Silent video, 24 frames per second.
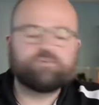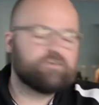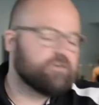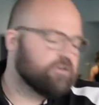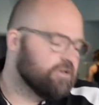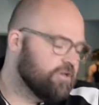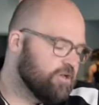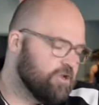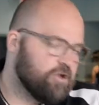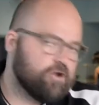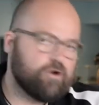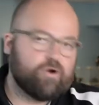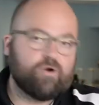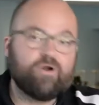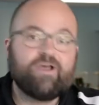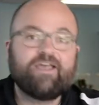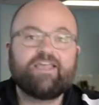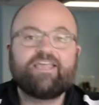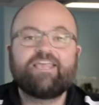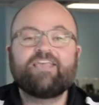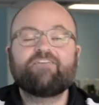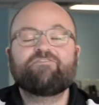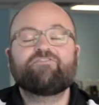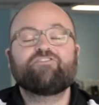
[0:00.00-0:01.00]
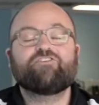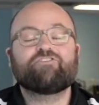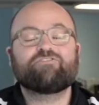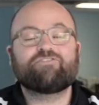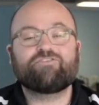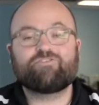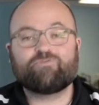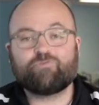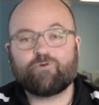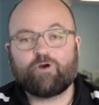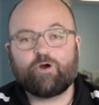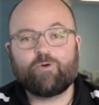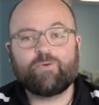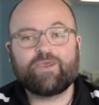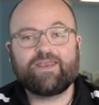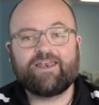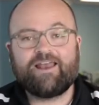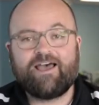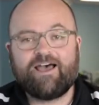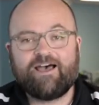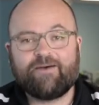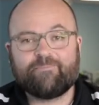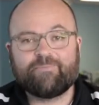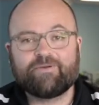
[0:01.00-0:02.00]
No. If you're throwing
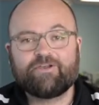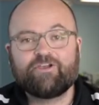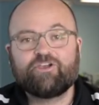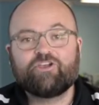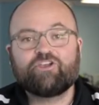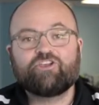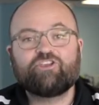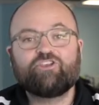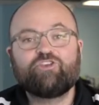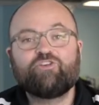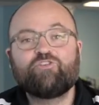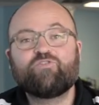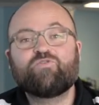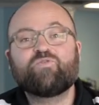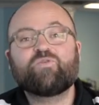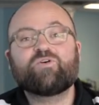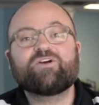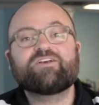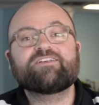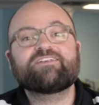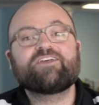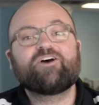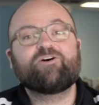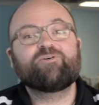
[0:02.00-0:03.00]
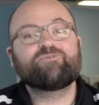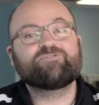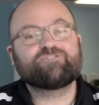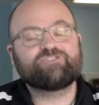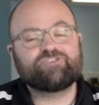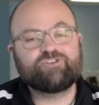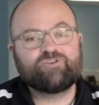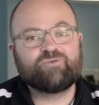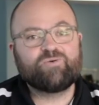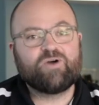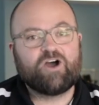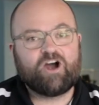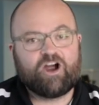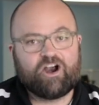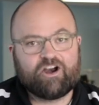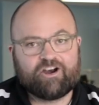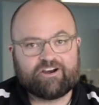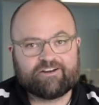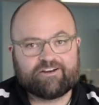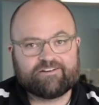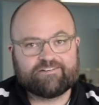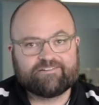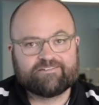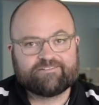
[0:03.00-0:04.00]
up, you've worked out too
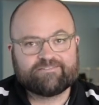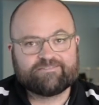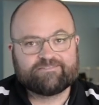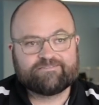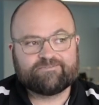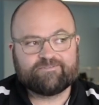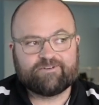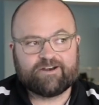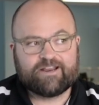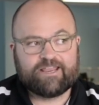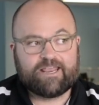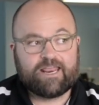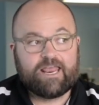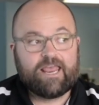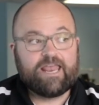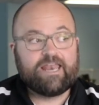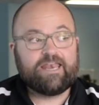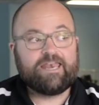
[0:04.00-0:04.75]
hard, right?